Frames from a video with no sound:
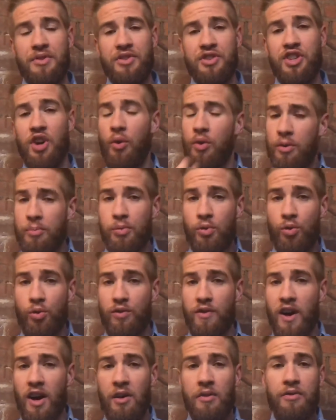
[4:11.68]
don't
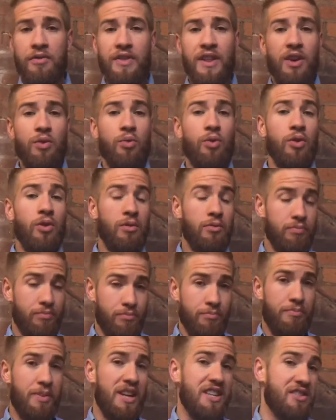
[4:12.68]
approve of, they will
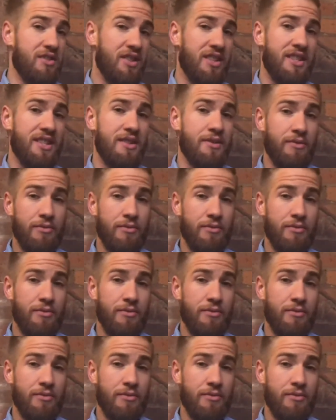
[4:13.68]
basically